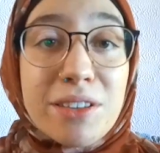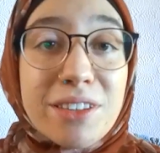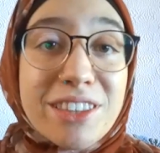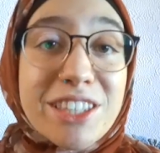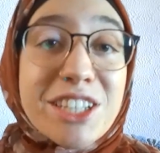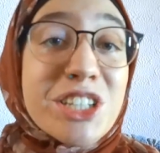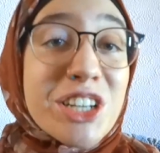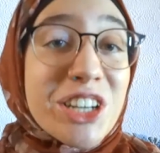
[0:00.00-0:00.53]

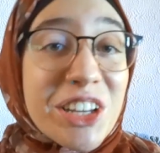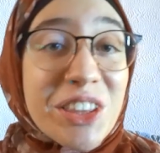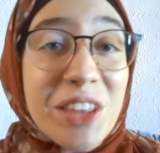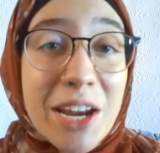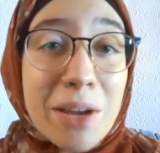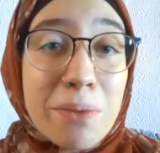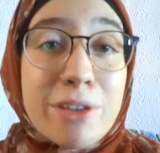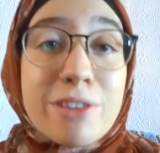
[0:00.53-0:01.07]
The sugar that
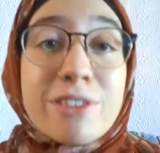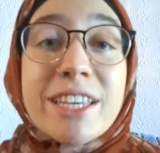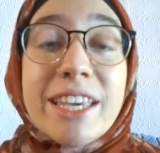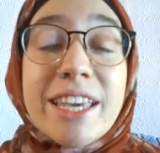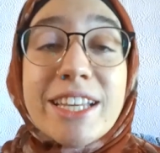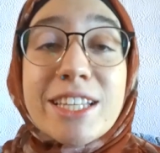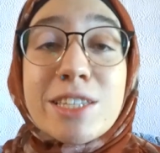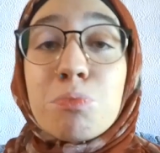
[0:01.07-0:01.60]
I'm using
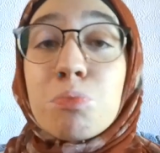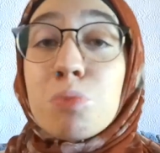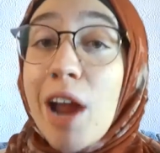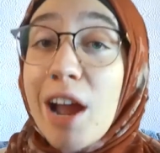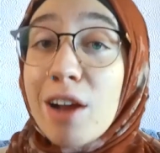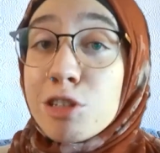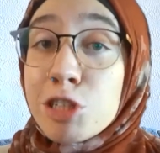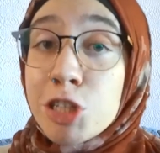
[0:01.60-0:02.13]
is
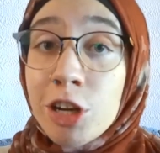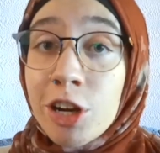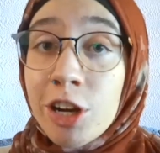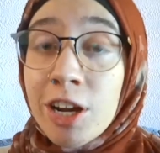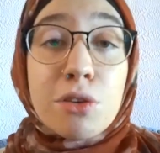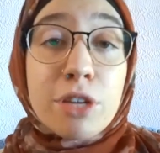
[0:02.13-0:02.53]
brown sugar.